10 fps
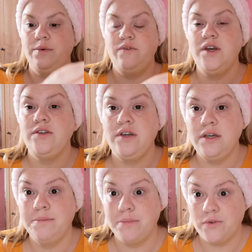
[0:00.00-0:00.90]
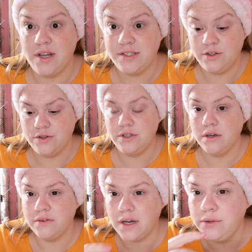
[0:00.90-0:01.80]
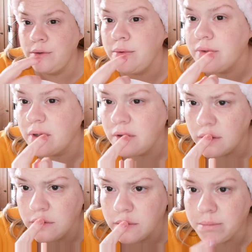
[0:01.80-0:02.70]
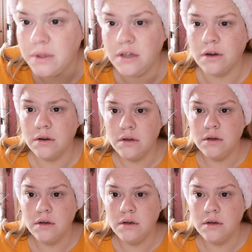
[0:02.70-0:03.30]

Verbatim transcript: Are we ready? Brace yourself. I don't know what this is up here.